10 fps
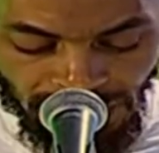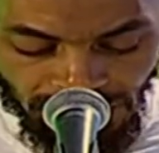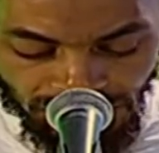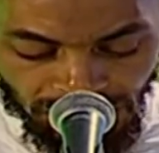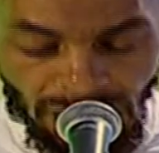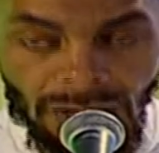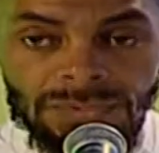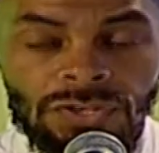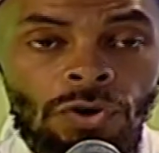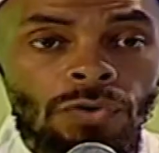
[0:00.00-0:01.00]
Islam's
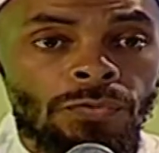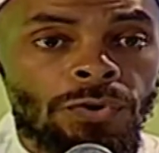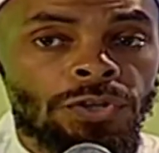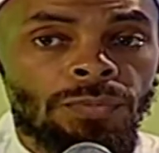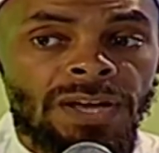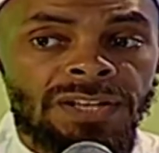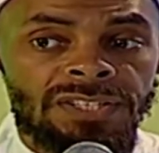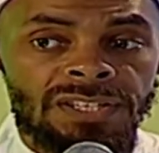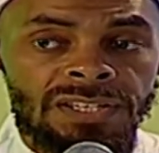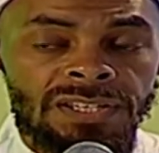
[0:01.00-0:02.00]
goal for
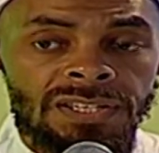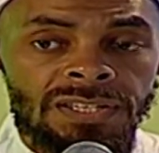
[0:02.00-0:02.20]
humanity.